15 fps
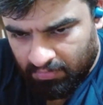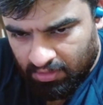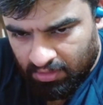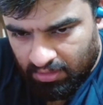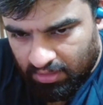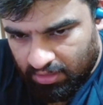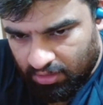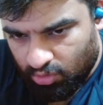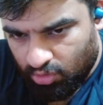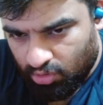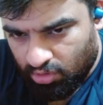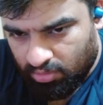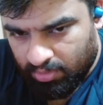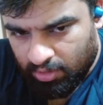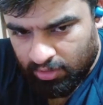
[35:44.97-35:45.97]
I don't
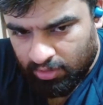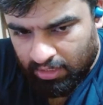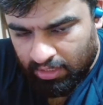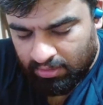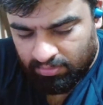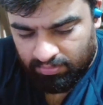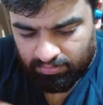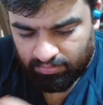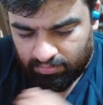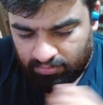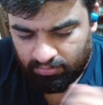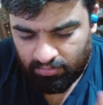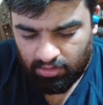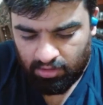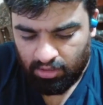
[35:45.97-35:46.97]
know about that.
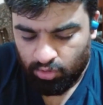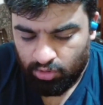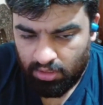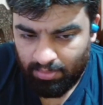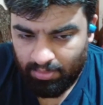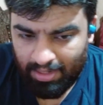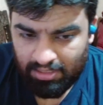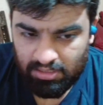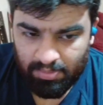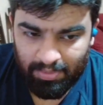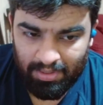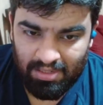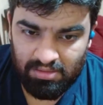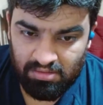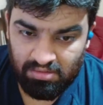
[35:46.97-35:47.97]
Luton might
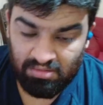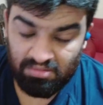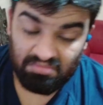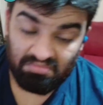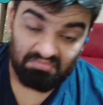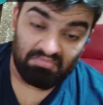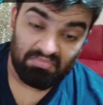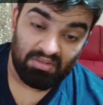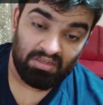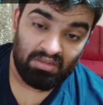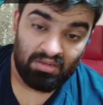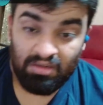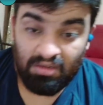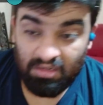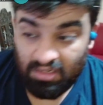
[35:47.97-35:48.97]
surprise us.
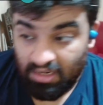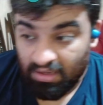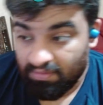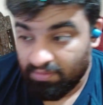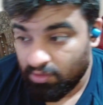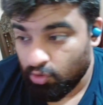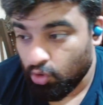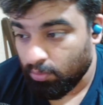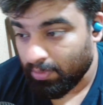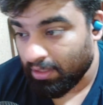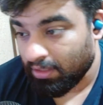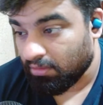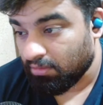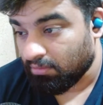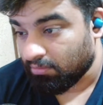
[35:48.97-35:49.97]
Never know,
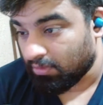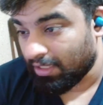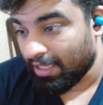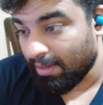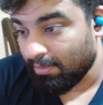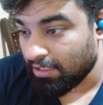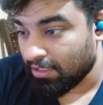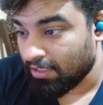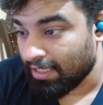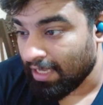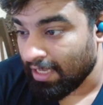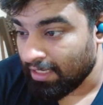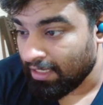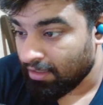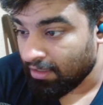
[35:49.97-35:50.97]
man. Games at the
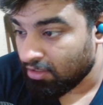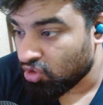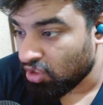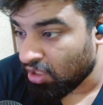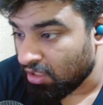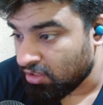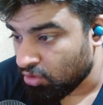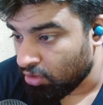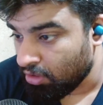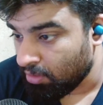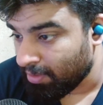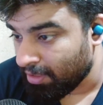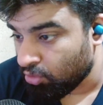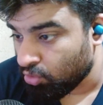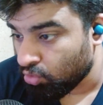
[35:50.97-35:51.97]
Kenny. Richarlison only
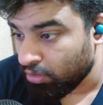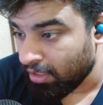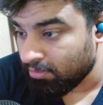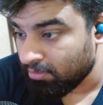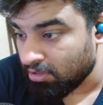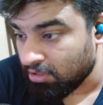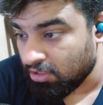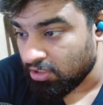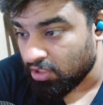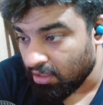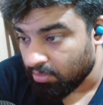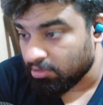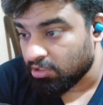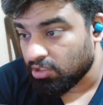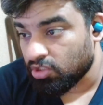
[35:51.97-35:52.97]
played 2 games in the striker
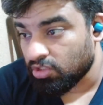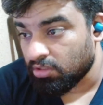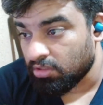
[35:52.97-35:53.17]
position.